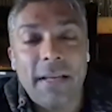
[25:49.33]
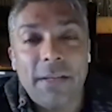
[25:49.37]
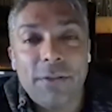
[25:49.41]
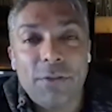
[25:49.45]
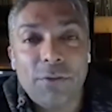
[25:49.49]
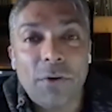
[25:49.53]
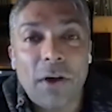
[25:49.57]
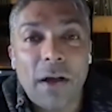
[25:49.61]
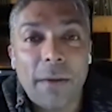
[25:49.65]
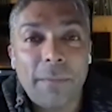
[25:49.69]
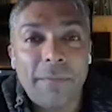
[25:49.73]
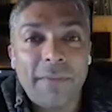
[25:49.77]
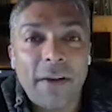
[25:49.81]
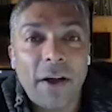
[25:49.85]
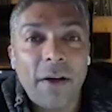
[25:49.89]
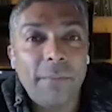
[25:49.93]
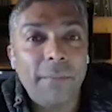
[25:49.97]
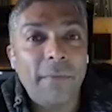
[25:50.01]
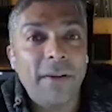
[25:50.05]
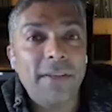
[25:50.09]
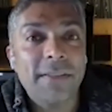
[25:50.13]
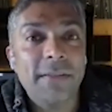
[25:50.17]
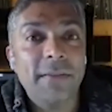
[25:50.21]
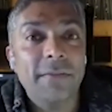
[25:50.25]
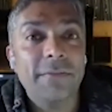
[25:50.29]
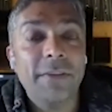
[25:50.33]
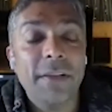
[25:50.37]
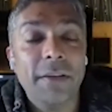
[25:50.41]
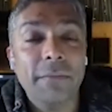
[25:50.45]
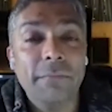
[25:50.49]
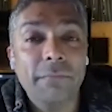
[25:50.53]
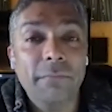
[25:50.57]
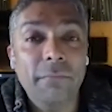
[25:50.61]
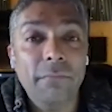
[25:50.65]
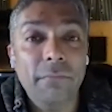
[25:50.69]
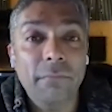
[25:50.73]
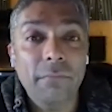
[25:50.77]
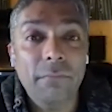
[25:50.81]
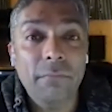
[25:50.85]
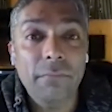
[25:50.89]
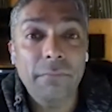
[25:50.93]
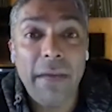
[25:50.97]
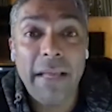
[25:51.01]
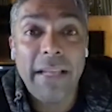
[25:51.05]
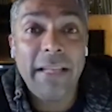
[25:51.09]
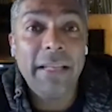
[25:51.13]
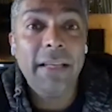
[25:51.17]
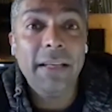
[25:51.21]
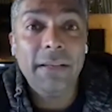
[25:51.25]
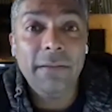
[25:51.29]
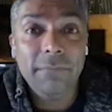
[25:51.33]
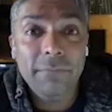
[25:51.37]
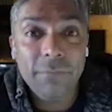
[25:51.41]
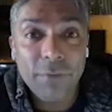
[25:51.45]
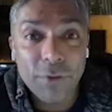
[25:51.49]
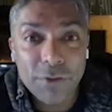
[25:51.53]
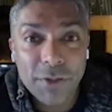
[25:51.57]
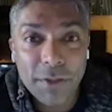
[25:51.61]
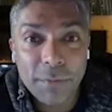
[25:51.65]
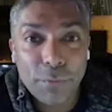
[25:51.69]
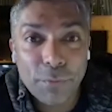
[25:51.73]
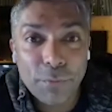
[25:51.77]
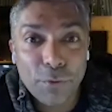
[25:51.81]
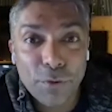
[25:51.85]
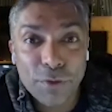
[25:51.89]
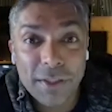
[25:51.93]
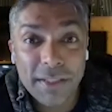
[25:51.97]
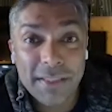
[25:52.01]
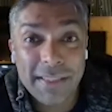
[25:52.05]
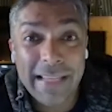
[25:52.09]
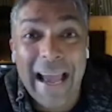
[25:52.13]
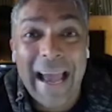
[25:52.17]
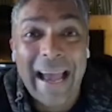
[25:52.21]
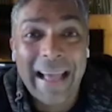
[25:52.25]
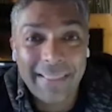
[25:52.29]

And so I found myself in many music projects